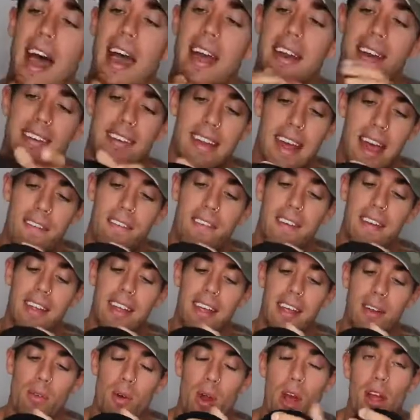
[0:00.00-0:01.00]
I
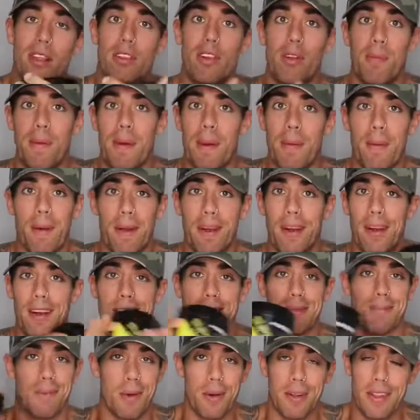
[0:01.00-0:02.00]
definitely run through
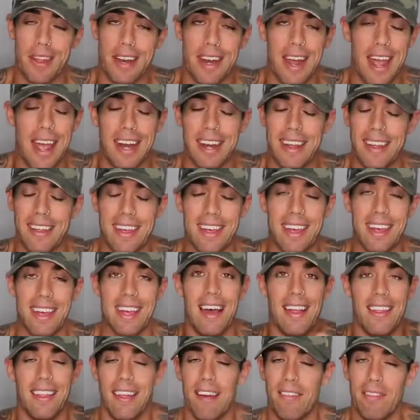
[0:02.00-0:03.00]
pre-workouts more than
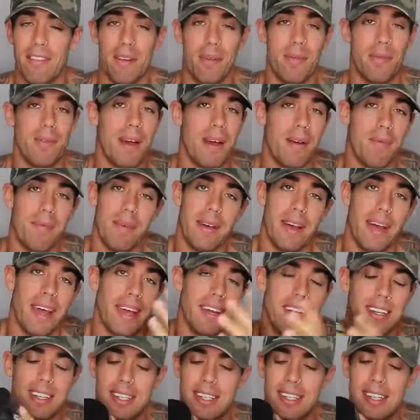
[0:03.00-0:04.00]
anything. I love them. I
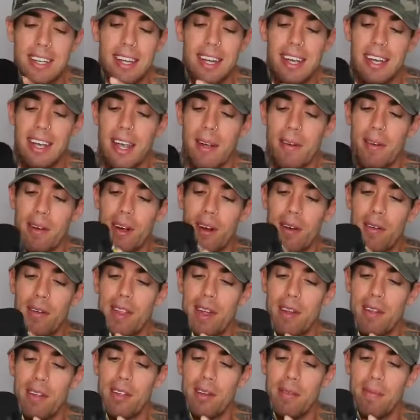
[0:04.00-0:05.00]
can't work out
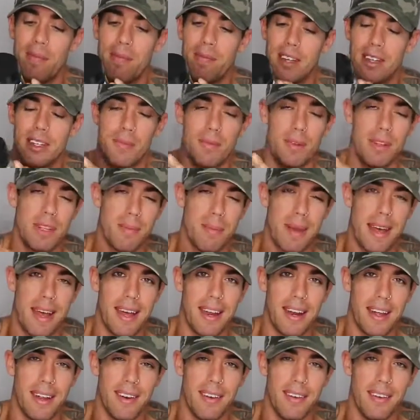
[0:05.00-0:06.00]
without them. It's really
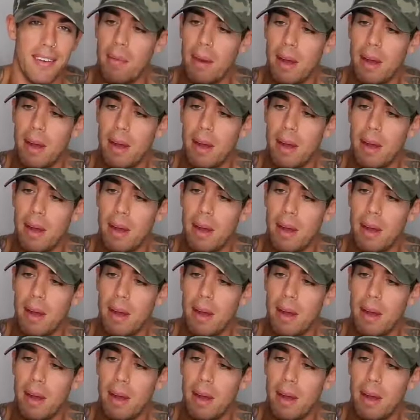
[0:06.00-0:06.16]
bad, I know.